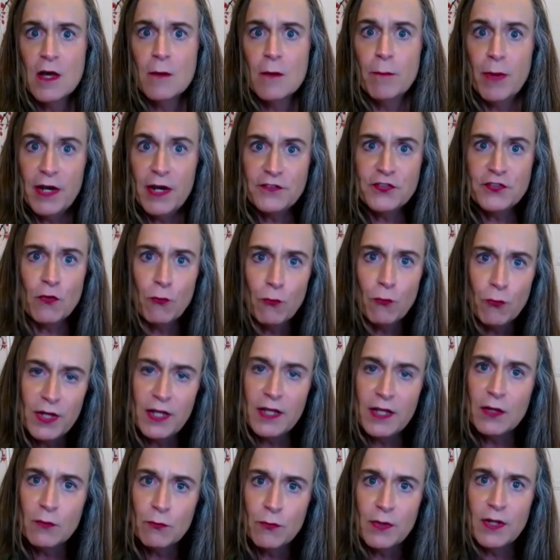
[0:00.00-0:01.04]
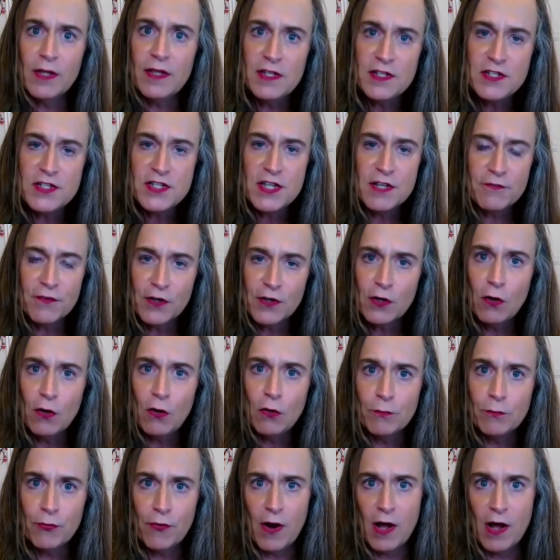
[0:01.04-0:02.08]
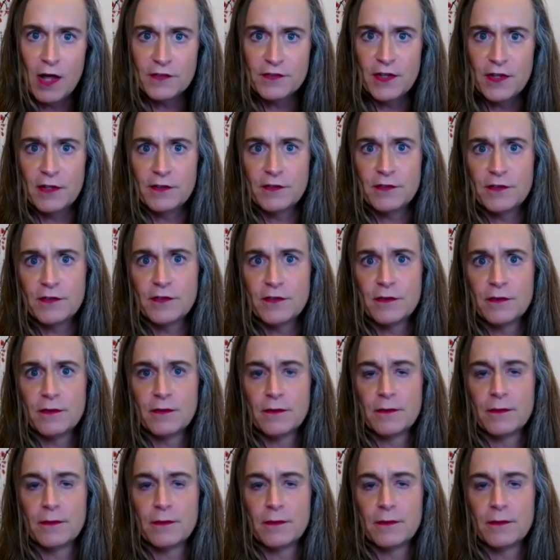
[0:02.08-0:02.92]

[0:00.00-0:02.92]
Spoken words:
but it's a really, really difficult process.